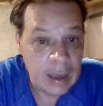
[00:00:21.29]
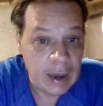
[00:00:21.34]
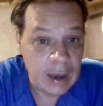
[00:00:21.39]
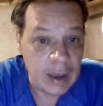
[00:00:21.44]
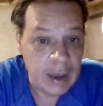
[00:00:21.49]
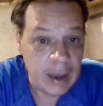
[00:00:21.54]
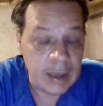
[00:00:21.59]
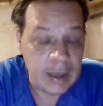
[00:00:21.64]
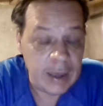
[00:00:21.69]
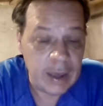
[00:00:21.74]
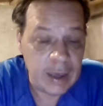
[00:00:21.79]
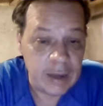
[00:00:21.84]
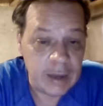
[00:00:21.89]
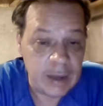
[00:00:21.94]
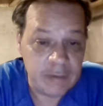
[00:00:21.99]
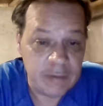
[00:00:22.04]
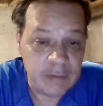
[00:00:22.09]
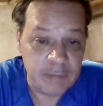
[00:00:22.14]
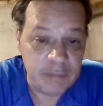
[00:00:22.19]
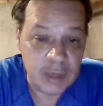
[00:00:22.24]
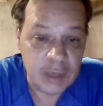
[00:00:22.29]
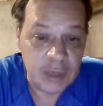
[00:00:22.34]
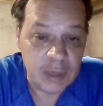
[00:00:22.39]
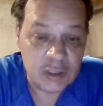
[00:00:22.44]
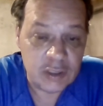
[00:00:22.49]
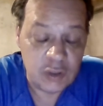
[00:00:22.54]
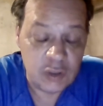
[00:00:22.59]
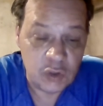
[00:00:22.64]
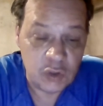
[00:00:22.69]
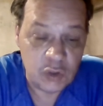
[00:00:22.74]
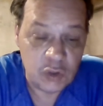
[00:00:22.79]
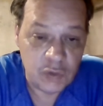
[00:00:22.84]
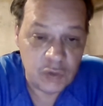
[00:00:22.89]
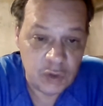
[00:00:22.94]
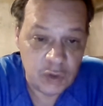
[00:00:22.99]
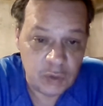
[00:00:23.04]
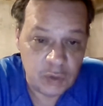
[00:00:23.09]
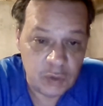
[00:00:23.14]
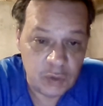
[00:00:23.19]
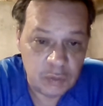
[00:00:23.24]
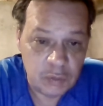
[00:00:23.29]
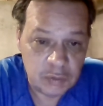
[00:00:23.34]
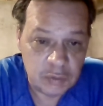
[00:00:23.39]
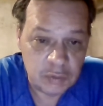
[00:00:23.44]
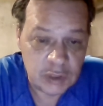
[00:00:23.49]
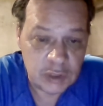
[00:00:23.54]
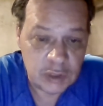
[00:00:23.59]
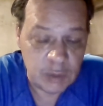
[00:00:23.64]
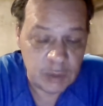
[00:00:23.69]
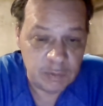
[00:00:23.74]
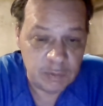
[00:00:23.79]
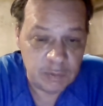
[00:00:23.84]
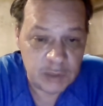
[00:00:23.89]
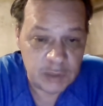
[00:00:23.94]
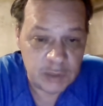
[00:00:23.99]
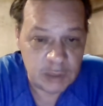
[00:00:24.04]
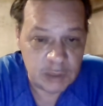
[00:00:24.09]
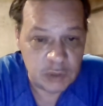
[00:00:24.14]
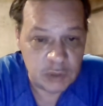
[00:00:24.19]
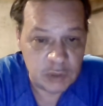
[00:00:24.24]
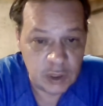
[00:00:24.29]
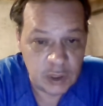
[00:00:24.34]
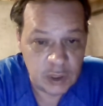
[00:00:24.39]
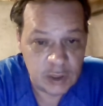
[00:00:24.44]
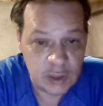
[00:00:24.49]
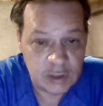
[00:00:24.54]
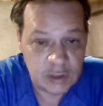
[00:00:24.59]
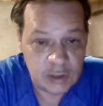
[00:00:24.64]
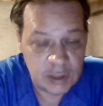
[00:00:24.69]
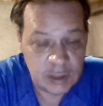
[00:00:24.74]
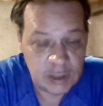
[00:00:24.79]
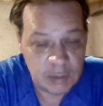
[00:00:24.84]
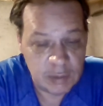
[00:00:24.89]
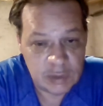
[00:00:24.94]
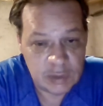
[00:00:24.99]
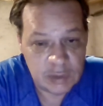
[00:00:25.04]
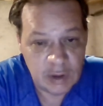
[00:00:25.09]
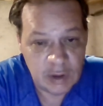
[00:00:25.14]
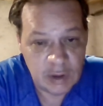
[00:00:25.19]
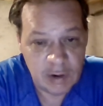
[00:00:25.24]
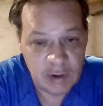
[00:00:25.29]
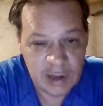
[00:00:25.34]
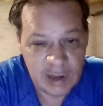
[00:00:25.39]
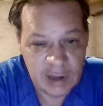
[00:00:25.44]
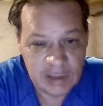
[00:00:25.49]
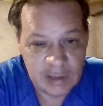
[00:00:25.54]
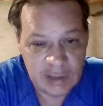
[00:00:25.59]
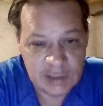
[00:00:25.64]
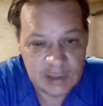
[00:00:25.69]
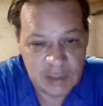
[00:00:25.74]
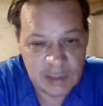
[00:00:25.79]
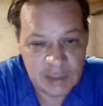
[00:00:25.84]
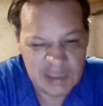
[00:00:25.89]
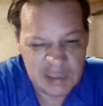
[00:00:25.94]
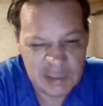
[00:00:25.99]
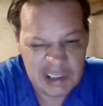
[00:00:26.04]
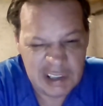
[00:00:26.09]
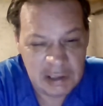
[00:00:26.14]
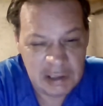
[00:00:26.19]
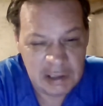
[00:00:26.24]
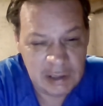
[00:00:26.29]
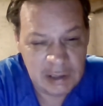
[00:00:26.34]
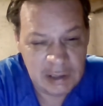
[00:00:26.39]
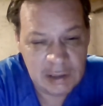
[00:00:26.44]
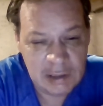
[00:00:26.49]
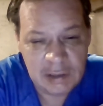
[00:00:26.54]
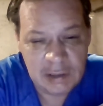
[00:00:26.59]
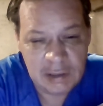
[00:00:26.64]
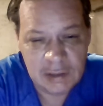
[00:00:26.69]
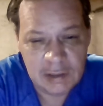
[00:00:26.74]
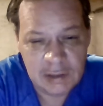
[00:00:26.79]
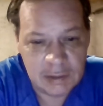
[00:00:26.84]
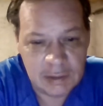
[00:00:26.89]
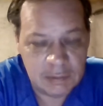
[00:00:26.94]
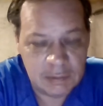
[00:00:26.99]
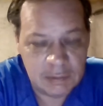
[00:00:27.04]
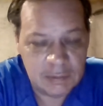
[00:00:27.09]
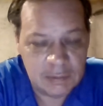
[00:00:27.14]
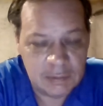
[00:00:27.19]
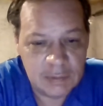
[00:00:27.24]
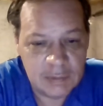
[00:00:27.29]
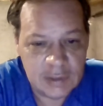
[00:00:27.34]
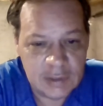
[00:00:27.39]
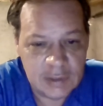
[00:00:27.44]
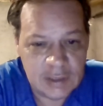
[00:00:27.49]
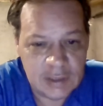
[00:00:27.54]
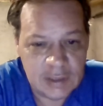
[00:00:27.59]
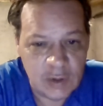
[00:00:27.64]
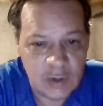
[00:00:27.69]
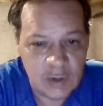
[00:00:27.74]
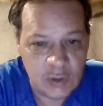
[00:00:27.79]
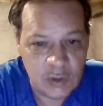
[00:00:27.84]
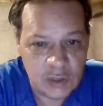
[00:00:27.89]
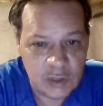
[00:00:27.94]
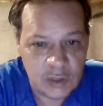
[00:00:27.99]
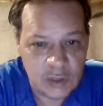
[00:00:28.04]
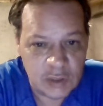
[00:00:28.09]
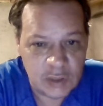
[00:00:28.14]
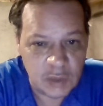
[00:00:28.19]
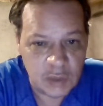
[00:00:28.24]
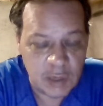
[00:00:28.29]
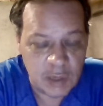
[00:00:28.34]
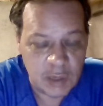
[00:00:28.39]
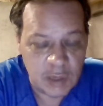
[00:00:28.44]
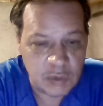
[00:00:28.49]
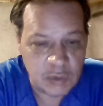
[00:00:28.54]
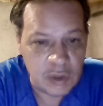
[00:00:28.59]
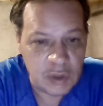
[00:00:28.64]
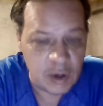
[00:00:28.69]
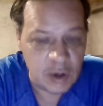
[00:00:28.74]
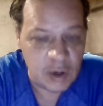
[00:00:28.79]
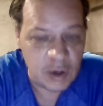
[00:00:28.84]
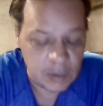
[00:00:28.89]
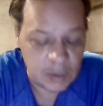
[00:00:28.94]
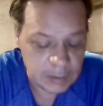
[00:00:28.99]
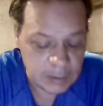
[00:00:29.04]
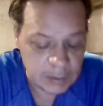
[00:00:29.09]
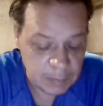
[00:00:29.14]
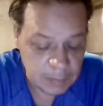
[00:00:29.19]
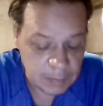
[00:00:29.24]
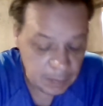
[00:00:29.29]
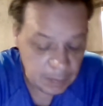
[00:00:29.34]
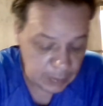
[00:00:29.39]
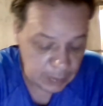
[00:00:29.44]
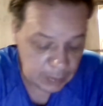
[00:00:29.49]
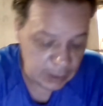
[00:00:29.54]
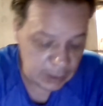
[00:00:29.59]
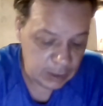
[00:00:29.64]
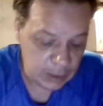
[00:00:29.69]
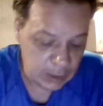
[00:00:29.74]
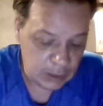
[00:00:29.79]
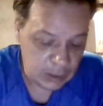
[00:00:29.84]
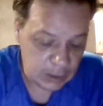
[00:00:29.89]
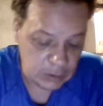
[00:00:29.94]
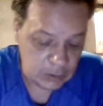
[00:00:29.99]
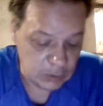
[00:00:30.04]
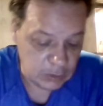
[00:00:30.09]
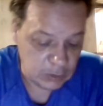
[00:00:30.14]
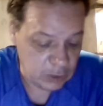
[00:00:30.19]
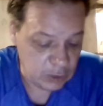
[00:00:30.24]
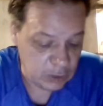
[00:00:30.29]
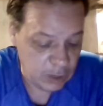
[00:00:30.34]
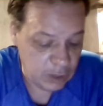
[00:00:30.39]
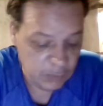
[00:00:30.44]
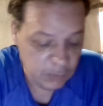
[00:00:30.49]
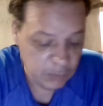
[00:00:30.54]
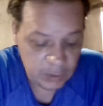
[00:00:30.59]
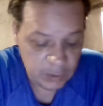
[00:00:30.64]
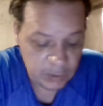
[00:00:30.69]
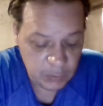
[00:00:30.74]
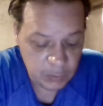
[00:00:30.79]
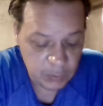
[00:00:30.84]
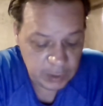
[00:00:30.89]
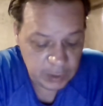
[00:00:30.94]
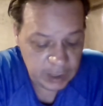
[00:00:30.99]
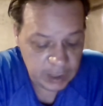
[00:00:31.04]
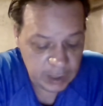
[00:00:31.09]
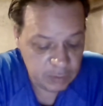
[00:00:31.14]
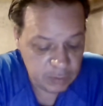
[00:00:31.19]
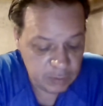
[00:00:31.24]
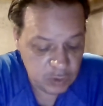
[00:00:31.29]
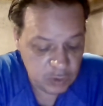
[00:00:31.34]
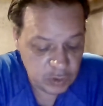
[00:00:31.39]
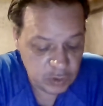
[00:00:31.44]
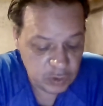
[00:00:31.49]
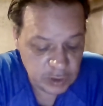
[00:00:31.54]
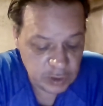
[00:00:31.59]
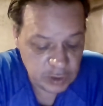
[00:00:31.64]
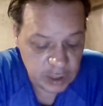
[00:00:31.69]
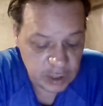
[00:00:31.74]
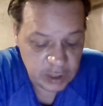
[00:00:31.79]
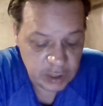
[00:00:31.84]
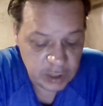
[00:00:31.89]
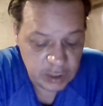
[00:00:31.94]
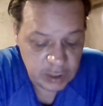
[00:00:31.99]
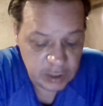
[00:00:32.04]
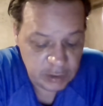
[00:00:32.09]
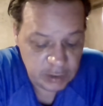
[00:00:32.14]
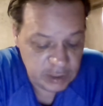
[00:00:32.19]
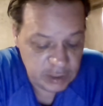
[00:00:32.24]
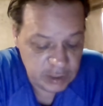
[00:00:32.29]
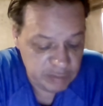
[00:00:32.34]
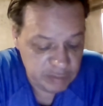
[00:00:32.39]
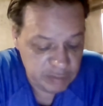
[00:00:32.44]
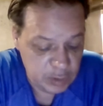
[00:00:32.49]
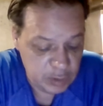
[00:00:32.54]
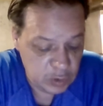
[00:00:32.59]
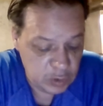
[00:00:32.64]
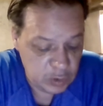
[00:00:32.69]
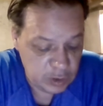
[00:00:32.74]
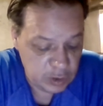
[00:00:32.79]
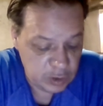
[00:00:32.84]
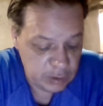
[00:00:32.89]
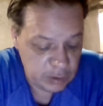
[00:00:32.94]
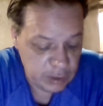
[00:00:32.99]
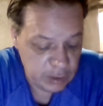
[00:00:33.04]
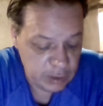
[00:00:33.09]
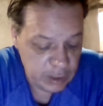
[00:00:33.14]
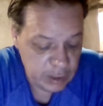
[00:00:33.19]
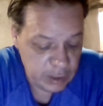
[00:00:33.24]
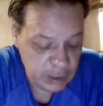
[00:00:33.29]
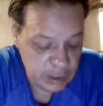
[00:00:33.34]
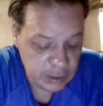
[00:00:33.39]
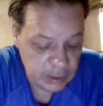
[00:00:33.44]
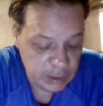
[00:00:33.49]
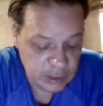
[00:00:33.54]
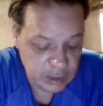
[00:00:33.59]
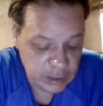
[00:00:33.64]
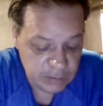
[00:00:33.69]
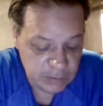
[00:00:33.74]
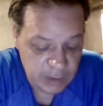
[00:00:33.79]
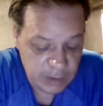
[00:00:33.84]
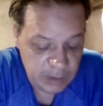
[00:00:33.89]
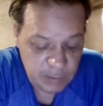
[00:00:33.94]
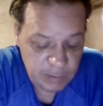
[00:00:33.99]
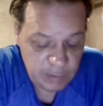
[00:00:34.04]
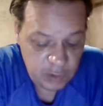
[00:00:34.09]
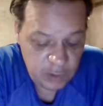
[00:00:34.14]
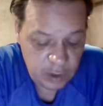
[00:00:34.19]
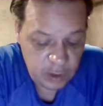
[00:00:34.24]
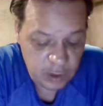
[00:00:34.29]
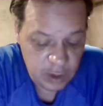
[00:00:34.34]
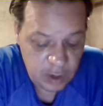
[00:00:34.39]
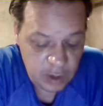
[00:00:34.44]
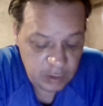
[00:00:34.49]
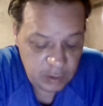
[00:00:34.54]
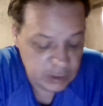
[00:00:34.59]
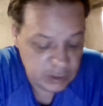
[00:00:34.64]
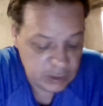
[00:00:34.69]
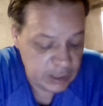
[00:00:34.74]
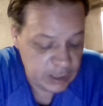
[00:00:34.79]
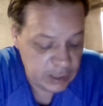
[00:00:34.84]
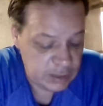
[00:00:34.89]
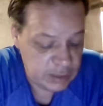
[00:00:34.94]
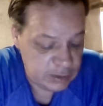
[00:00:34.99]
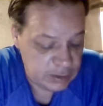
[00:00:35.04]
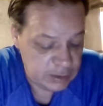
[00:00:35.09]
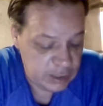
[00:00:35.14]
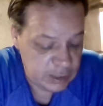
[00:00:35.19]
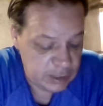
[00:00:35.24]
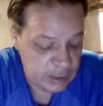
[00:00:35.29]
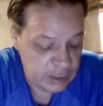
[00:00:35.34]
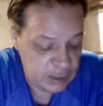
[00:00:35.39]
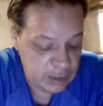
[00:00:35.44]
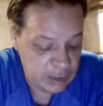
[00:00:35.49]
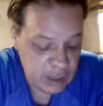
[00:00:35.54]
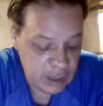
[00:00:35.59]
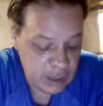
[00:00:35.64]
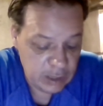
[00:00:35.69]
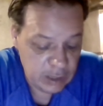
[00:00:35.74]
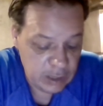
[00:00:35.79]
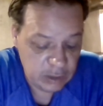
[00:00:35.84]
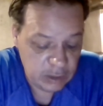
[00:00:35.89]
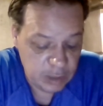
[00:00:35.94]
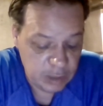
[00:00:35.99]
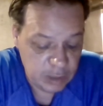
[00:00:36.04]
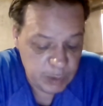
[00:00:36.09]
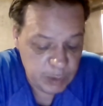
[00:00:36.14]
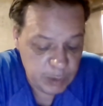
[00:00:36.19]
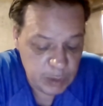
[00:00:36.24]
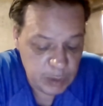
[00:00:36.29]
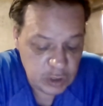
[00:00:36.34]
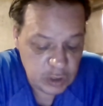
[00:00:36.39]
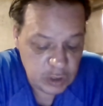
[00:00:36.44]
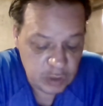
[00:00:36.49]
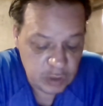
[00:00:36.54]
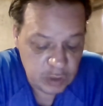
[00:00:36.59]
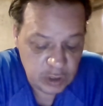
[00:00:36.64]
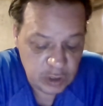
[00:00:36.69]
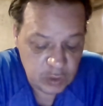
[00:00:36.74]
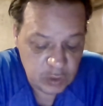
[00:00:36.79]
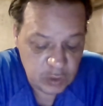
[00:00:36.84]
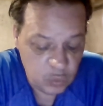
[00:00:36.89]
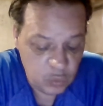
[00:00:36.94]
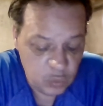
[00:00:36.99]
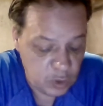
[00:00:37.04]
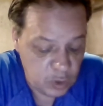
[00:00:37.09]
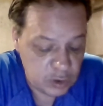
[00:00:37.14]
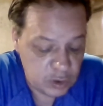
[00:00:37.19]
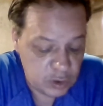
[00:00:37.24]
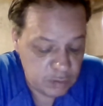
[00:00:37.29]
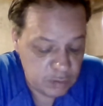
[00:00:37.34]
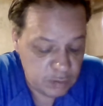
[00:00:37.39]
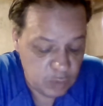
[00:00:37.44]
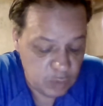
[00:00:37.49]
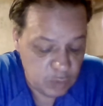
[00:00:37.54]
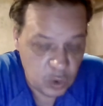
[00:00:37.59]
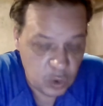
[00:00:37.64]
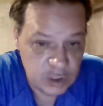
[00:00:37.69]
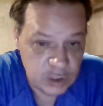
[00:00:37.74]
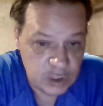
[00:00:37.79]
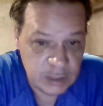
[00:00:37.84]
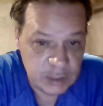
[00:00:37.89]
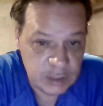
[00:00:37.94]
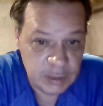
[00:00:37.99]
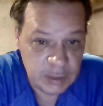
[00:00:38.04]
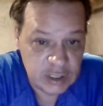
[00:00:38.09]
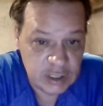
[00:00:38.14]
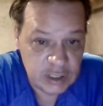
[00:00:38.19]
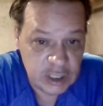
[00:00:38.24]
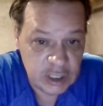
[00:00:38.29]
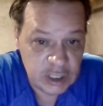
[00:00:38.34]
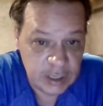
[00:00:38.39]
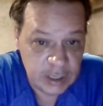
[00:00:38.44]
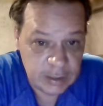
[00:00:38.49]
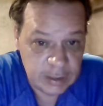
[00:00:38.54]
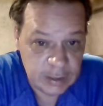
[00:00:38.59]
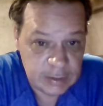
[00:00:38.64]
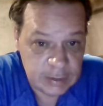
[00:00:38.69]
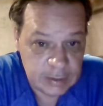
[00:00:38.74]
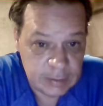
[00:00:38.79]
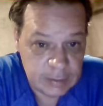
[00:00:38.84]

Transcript: I have mixed news for you. Some some's good, some's alright, some's eh, you know. That's how it usually is when it comes with Congress. So to start off with, we have Treasury Secretary Steven Mnuchin testified before Congress and said the Trump administration wants more stimulus checks.